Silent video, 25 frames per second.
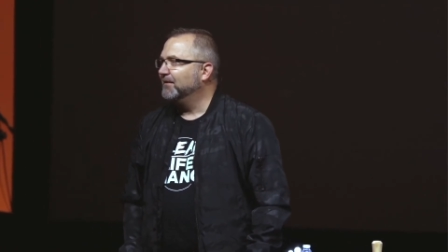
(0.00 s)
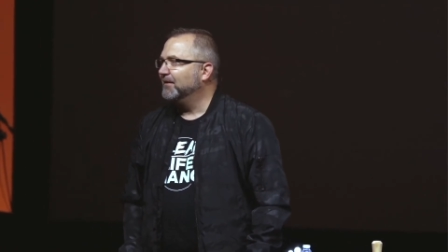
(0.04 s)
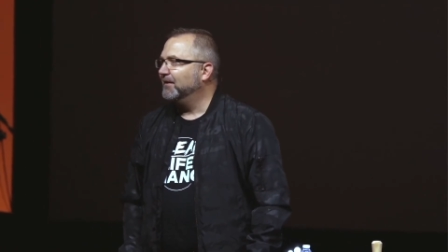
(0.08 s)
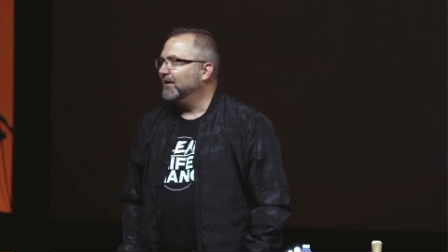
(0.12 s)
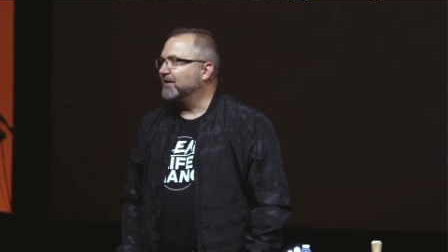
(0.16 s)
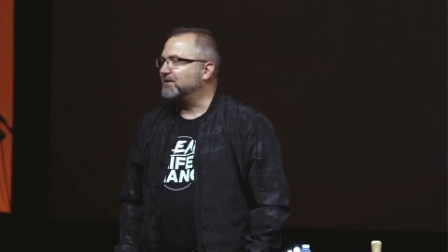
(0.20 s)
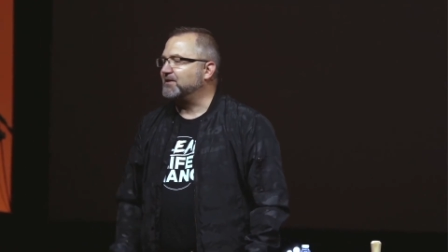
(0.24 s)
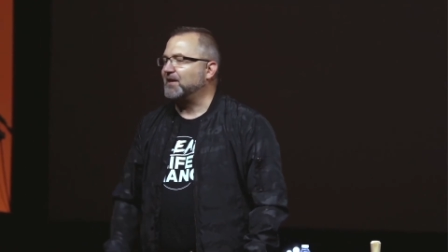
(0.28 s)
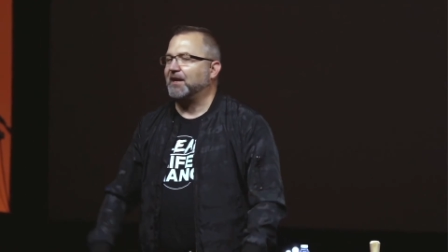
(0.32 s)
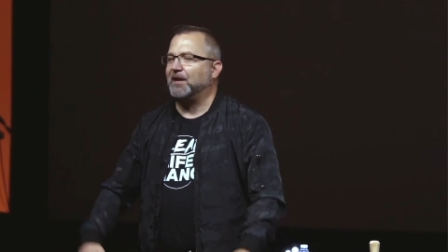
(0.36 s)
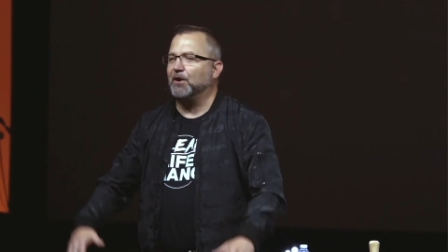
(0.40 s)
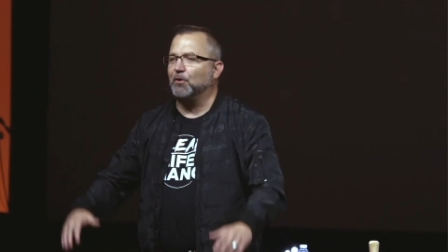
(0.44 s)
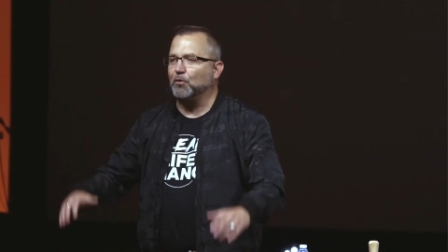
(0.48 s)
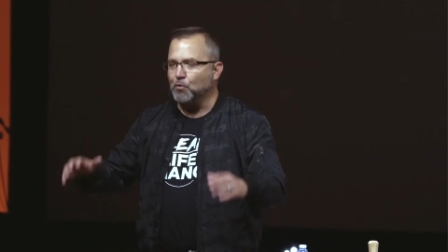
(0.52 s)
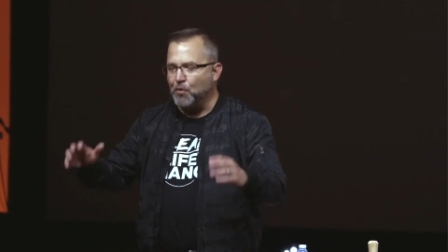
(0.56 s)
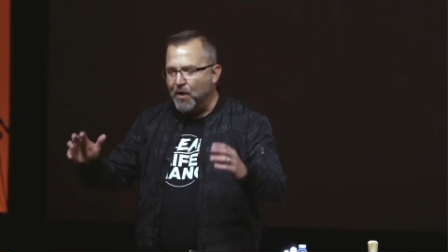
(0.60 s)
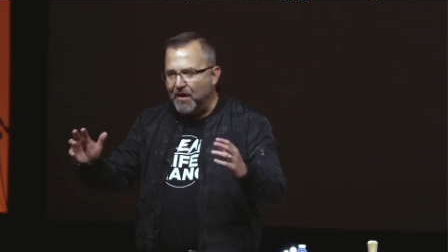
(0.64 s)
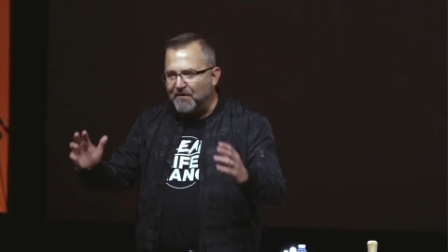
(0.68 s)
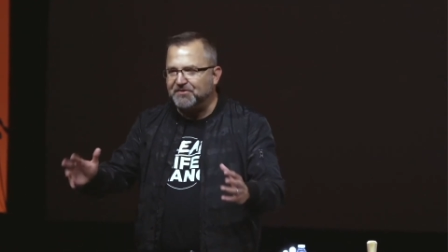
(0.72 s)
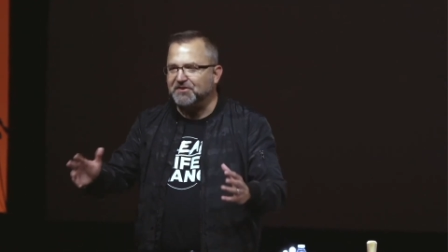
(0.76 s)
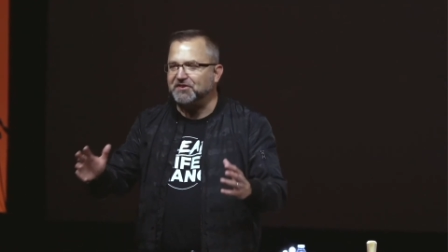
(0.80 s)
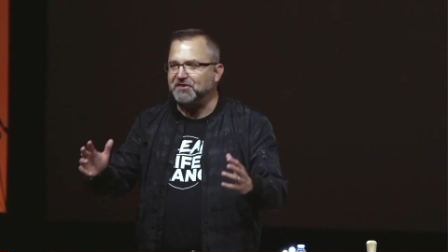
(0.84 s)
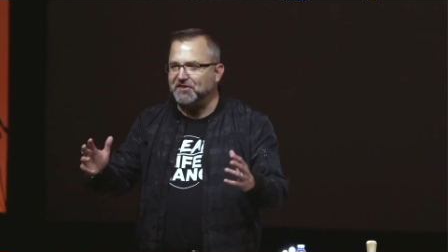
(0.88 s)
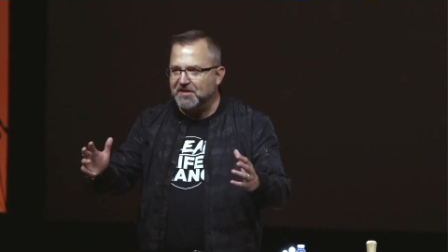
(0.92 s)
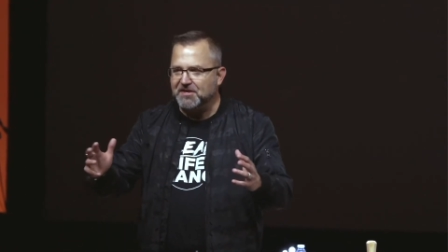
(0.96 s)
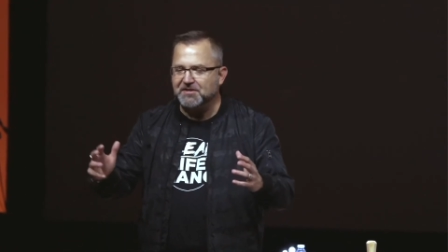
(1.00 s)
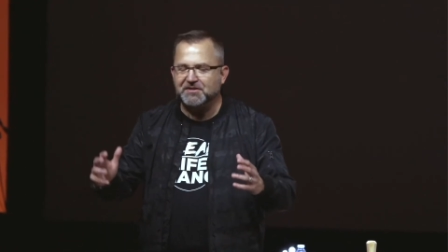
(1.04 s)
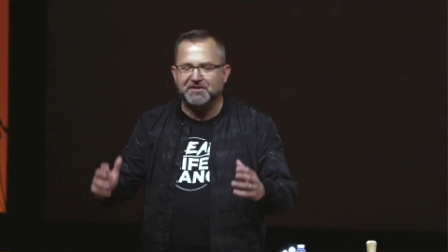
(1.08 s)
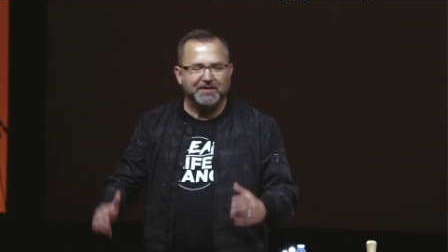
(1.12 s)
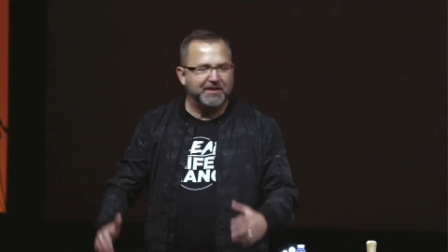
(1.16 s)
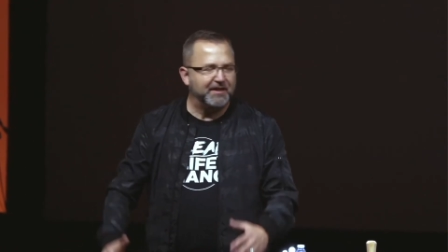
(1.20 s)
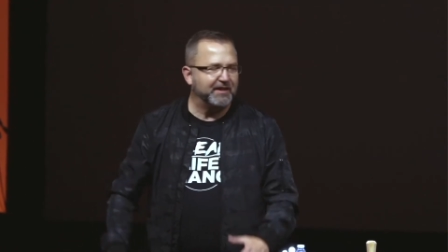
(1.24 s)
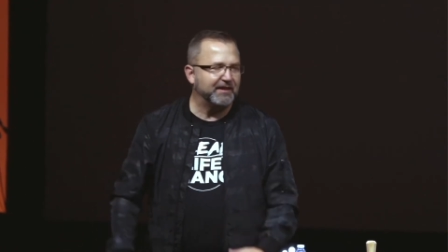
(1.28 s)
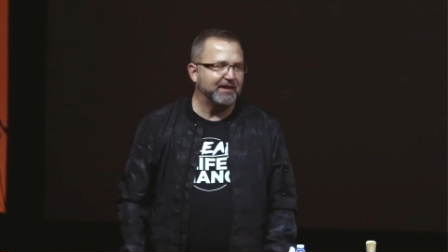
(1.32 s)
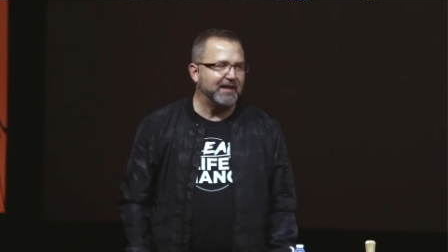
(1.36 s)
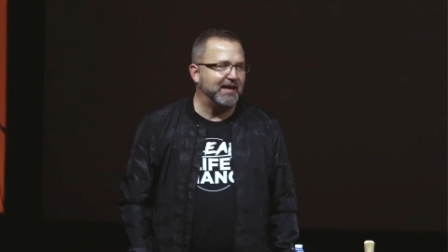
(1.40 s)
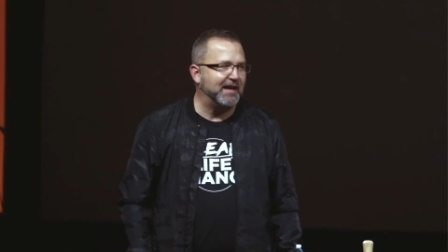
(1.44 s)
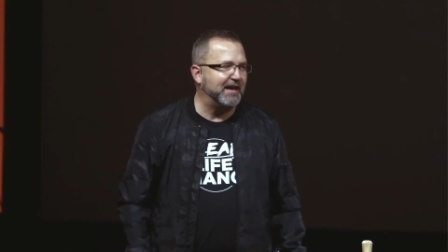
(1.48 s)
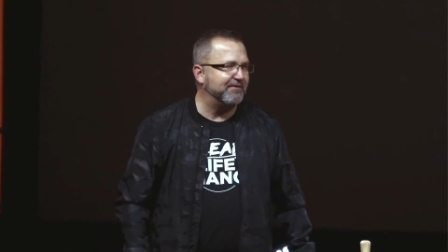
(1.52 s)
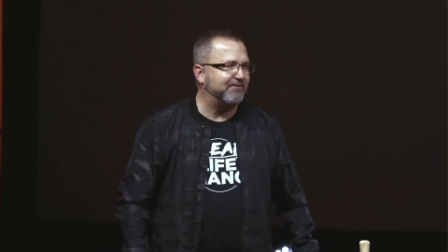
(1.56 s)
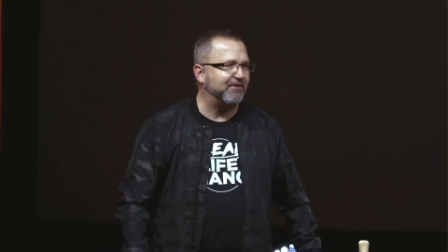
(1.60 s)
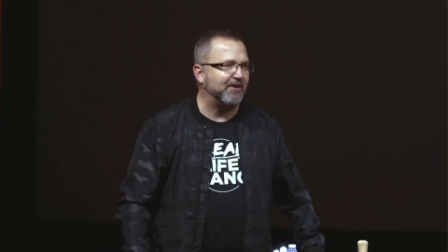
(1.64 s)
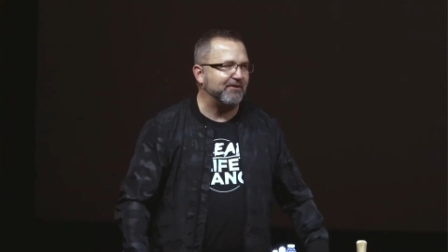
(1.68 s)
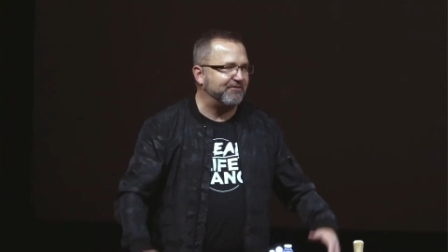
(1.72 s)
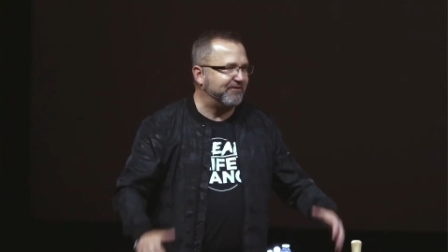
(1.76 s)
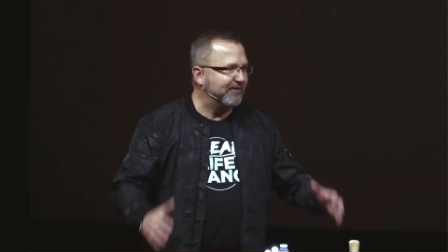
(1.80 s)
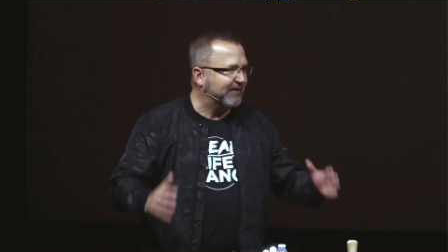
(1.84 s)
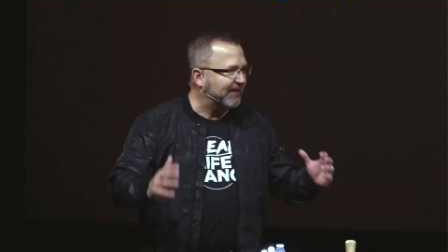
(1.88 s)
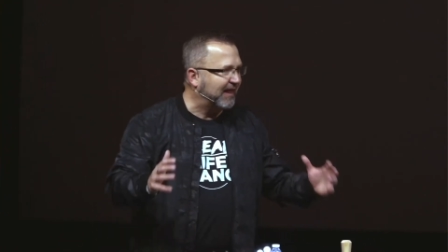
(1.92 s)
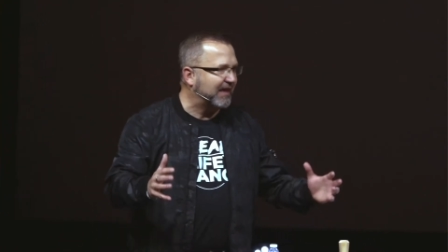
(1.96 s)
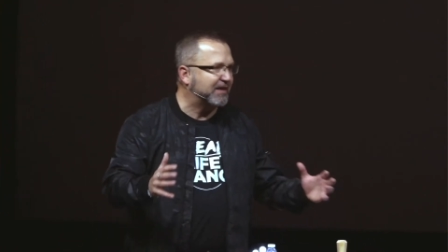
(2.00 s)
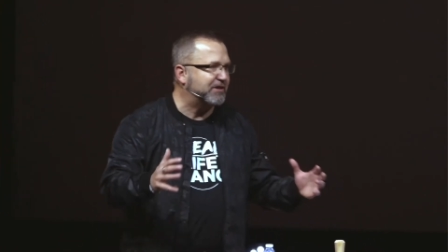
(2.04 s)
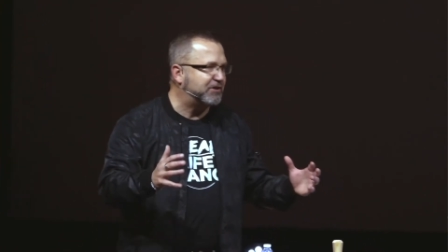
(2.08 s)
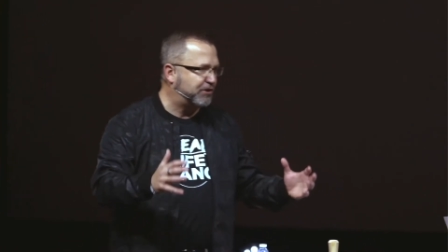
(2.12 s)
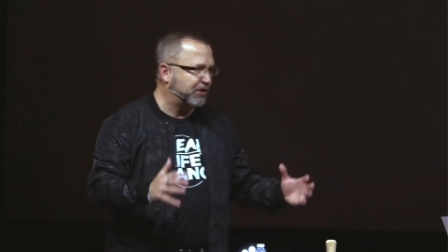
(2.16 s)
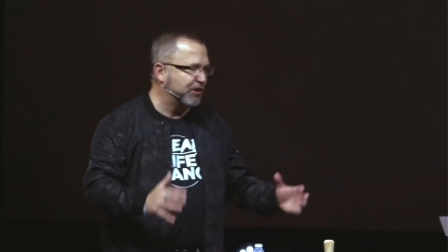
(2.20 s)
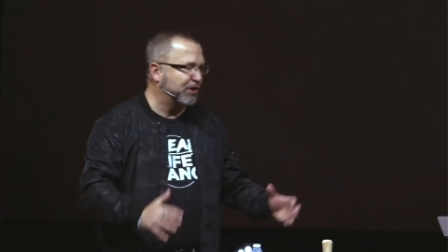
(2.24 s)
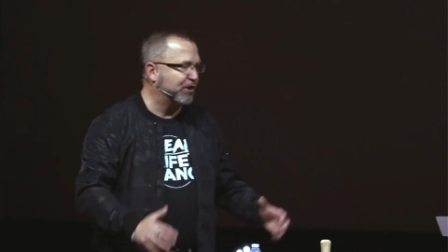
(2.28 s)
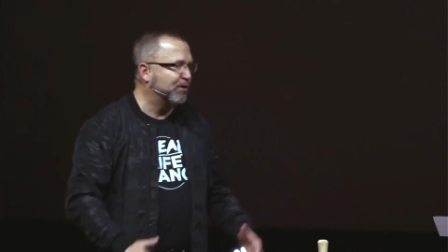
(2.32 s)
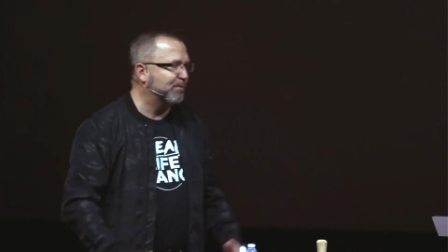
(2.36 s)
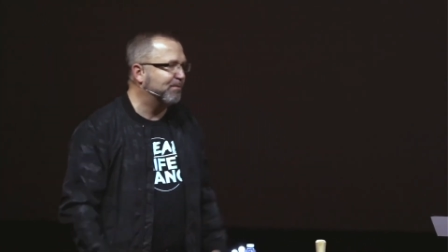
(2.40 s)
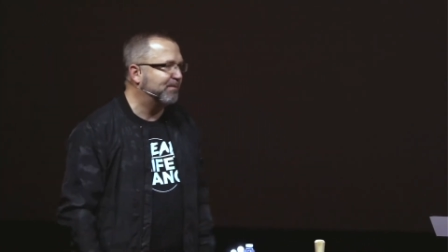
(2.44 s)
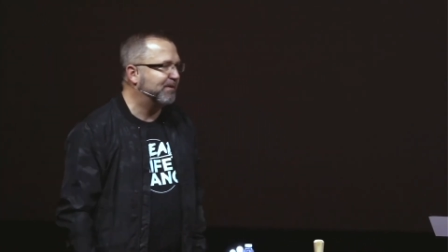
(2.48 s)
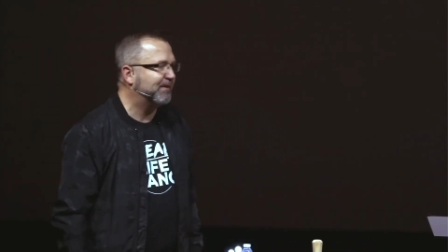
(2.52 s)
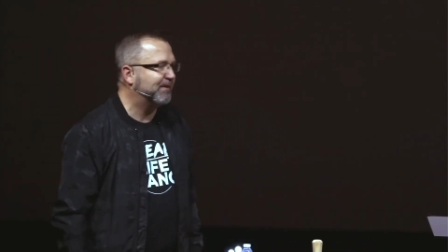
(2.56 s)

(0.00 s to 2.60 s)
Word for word: It's like a rough season in life. I feel like Job.